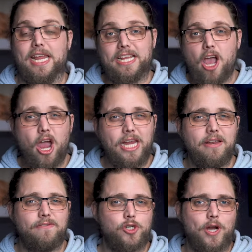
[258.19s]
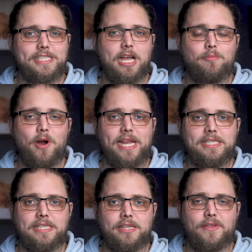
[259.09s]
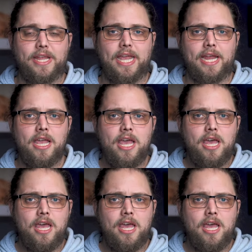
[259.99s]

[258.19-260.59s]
It kind of tricks our brains into thinking,